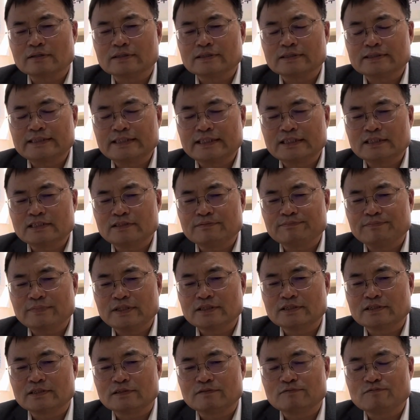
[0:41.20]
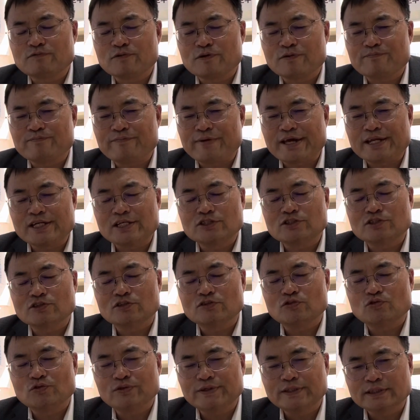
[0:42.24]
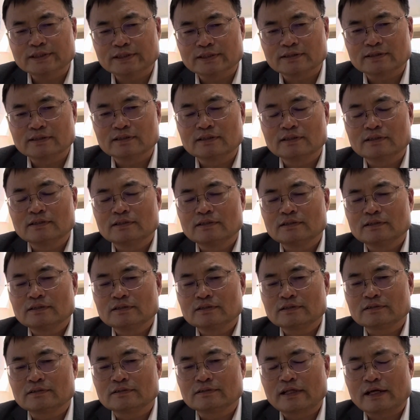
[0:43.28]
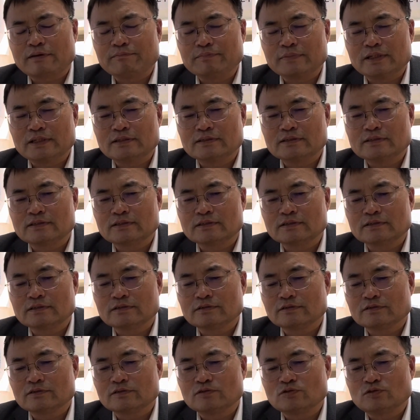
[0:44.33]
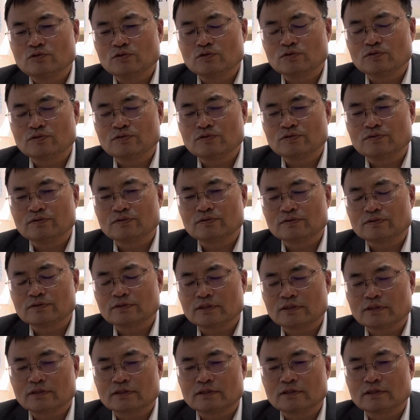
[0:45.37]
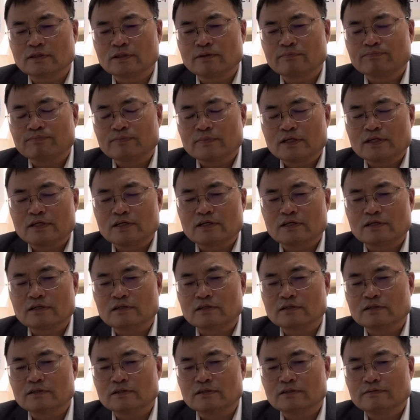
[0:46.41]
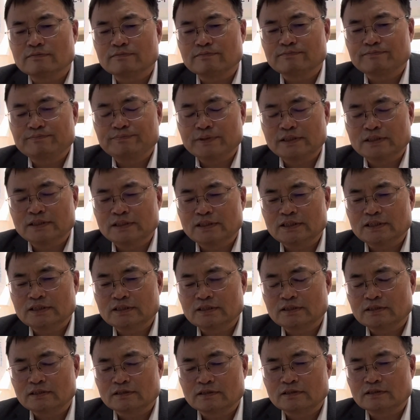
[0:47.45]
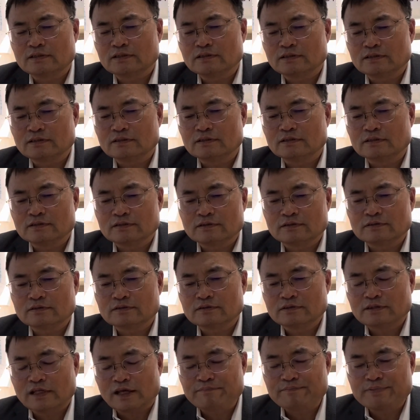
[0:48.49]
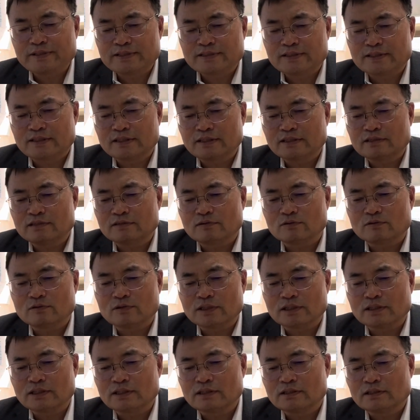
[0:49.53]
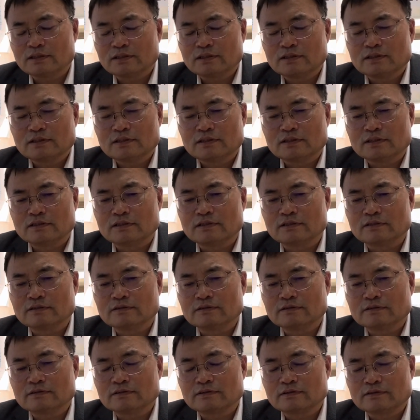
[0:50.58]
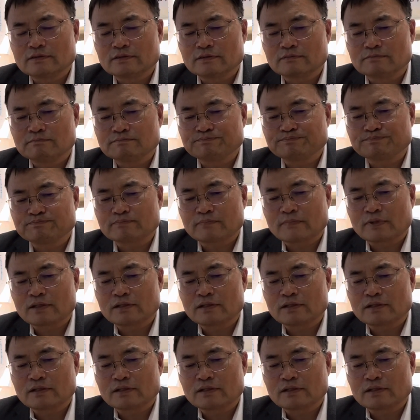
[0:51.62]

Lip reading: dismissal for managerial reason. So that means due to the business deficit or some